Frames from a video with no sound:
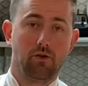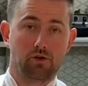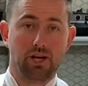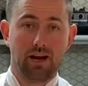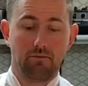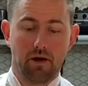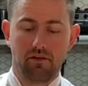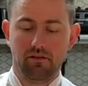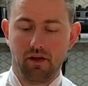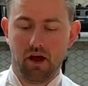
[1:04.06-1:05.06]
chowder bun.
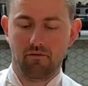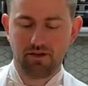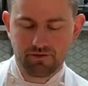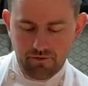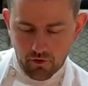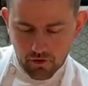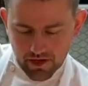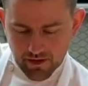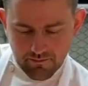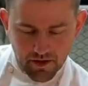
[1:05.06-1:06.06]
Uh, there's four
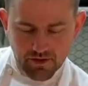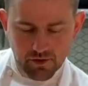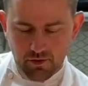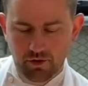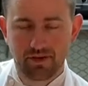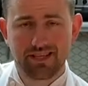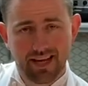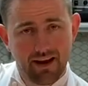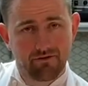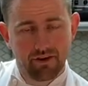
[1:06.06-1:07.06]
little buns all joined
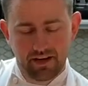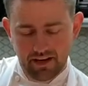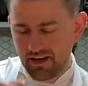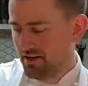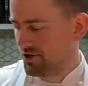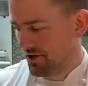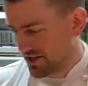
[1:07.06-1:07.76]
together in here so you can